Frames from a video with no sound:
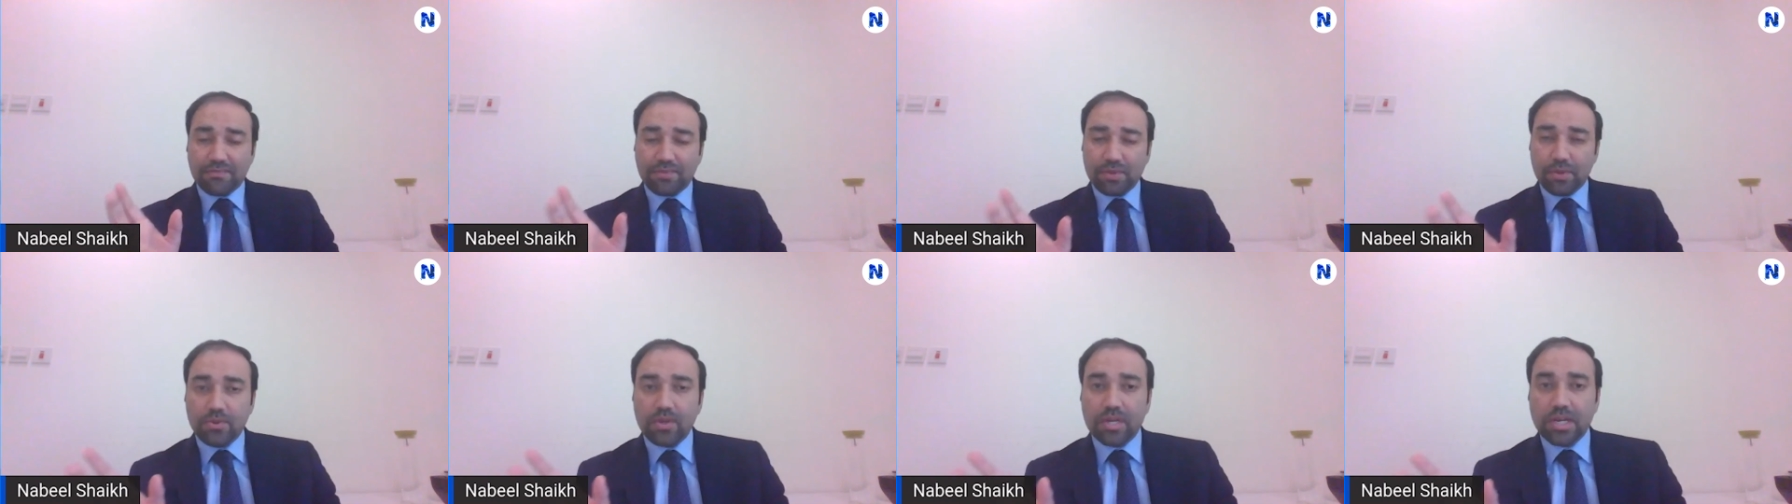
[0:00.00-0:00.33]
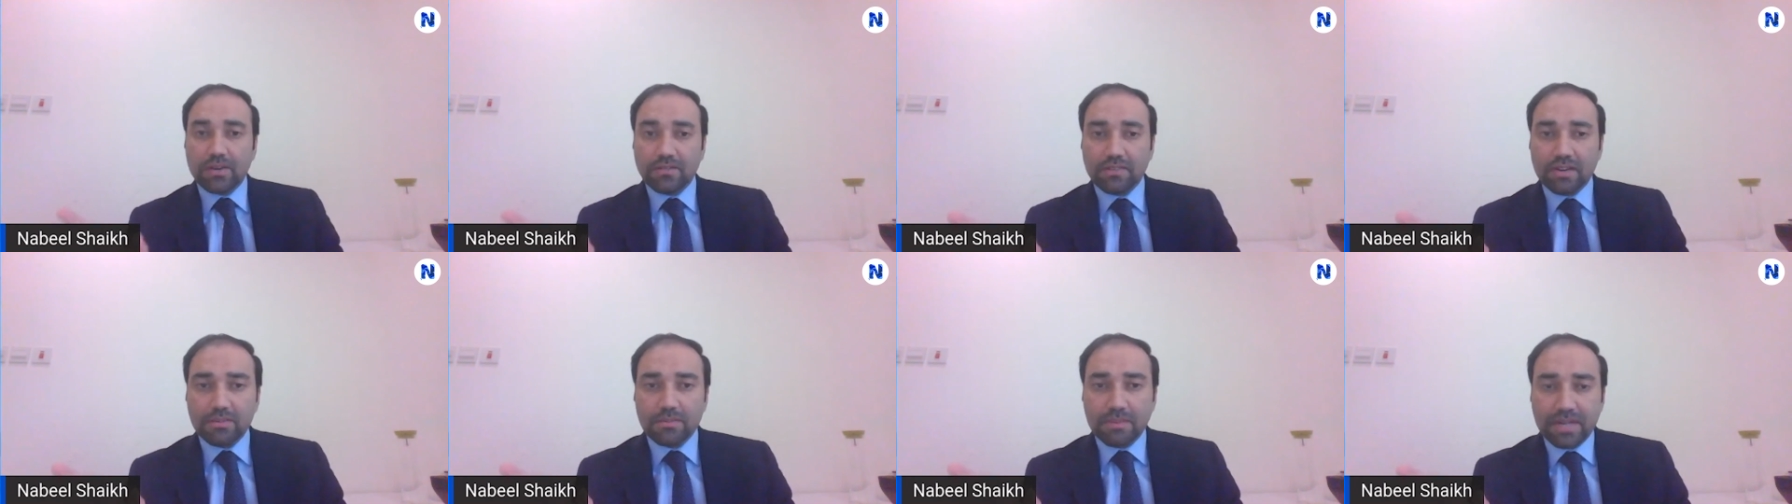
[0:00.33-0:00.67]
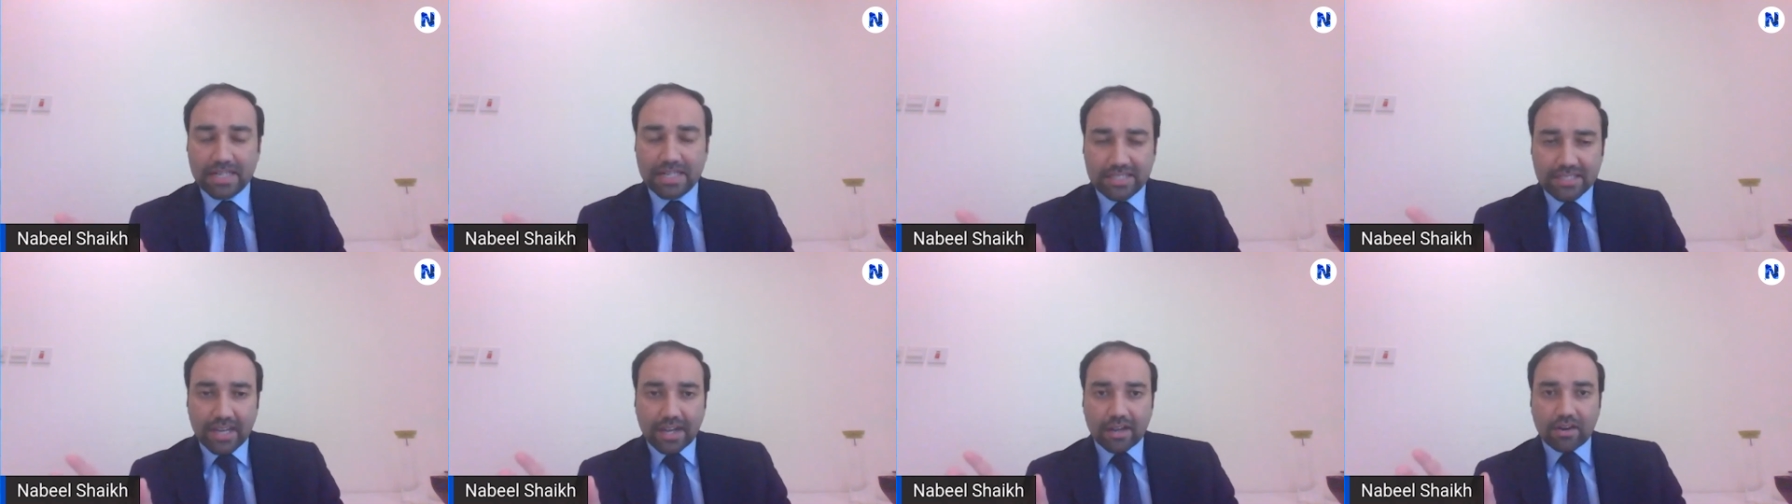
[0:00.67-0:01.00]
few
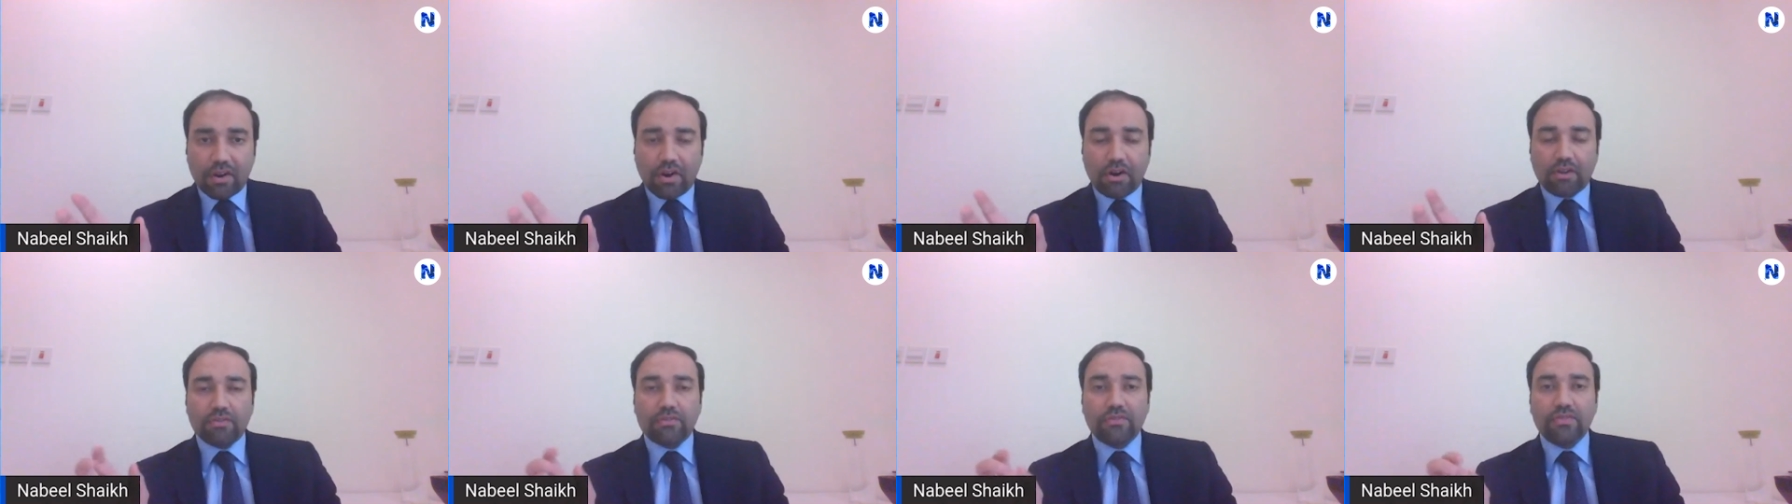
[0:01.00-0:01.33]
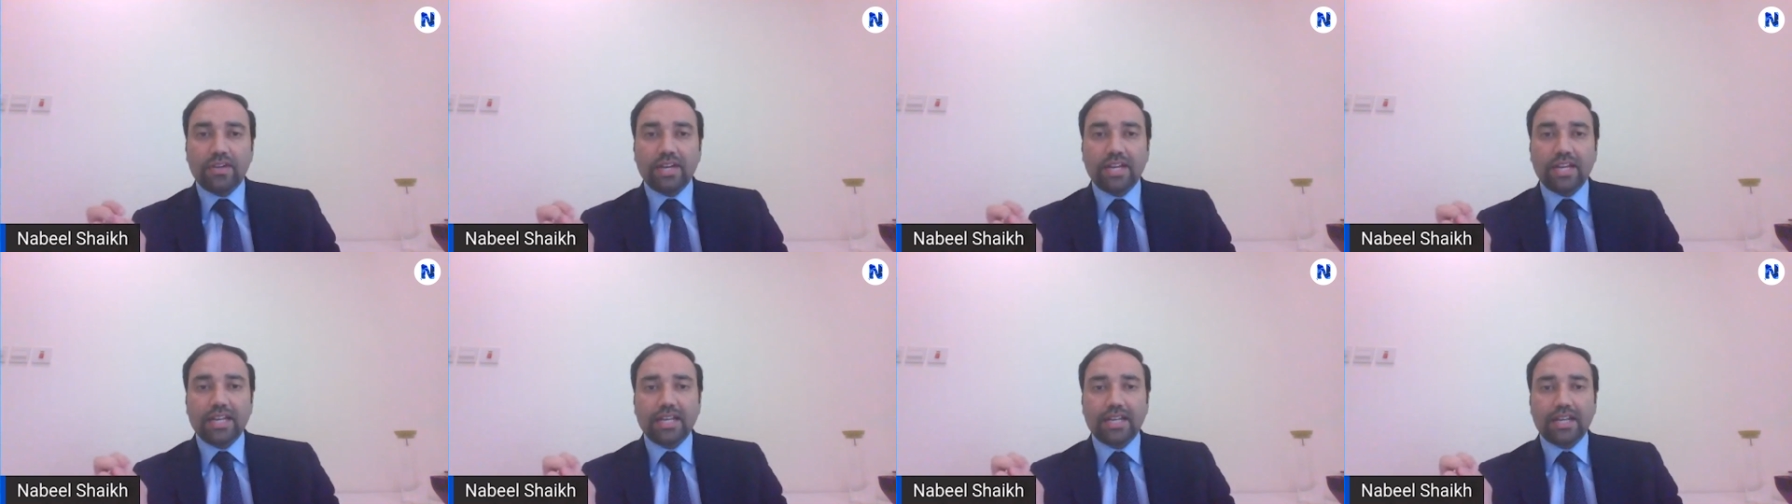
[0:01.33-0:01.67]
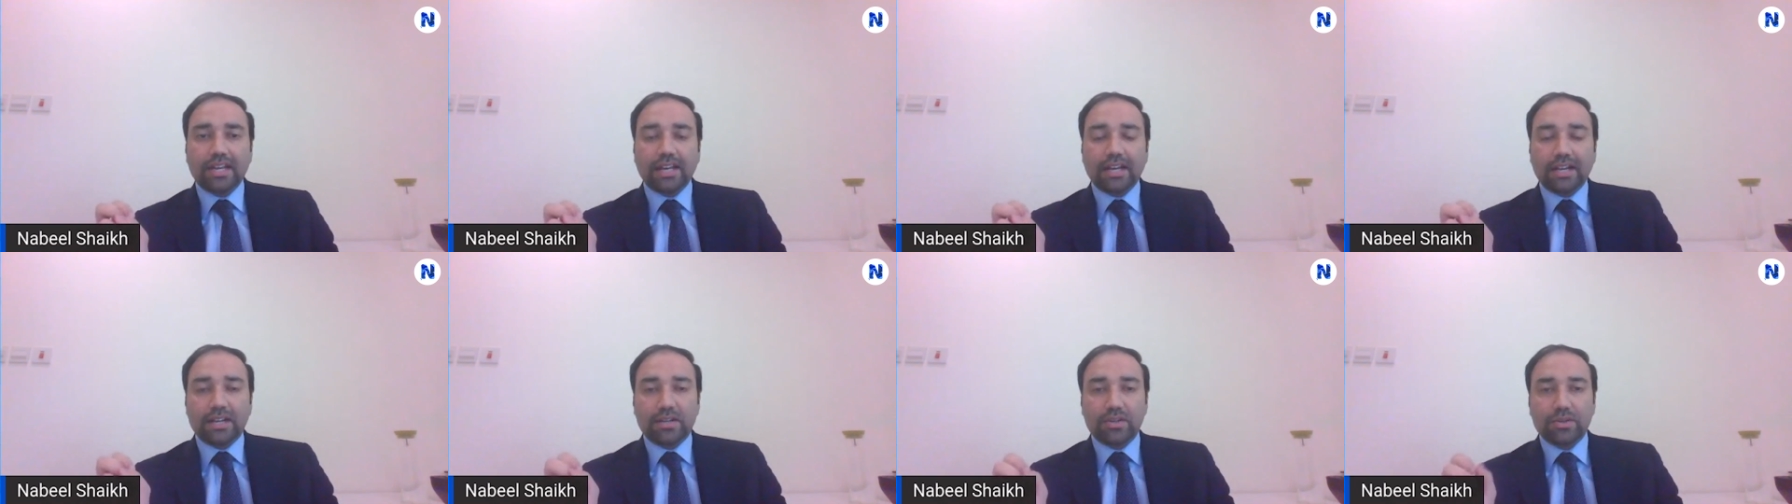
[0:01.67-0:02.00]
governments are
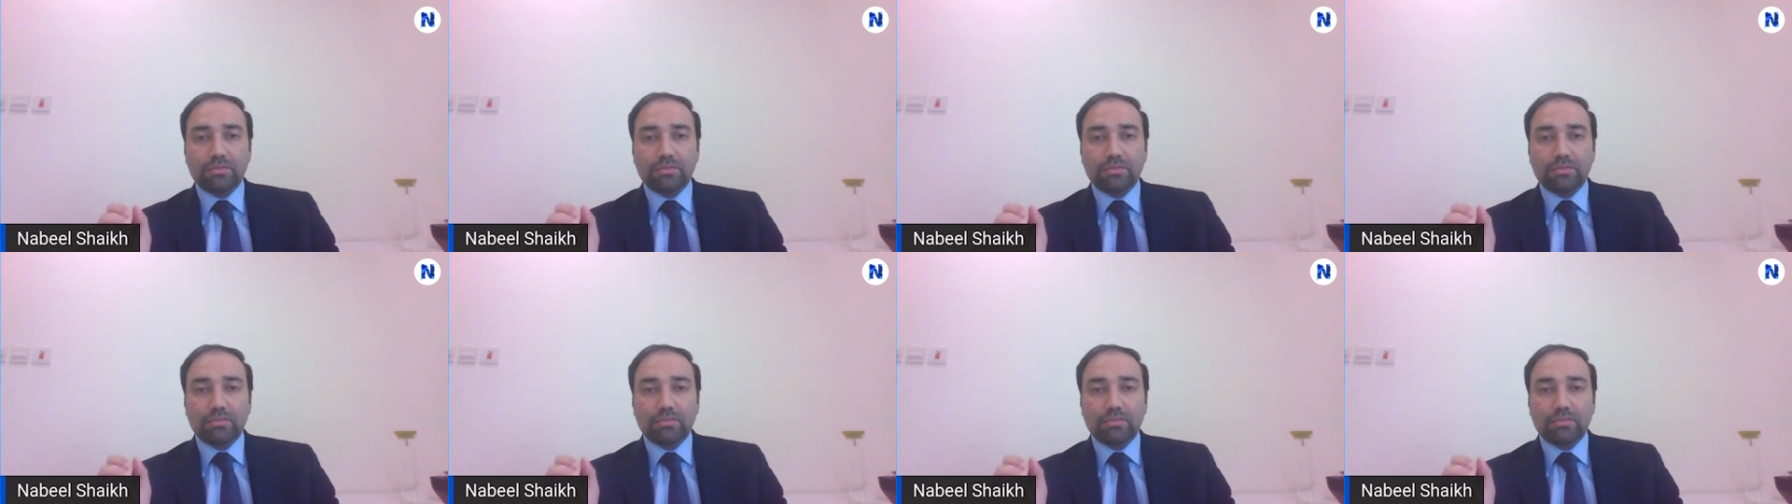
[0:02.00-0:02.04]
offering uh,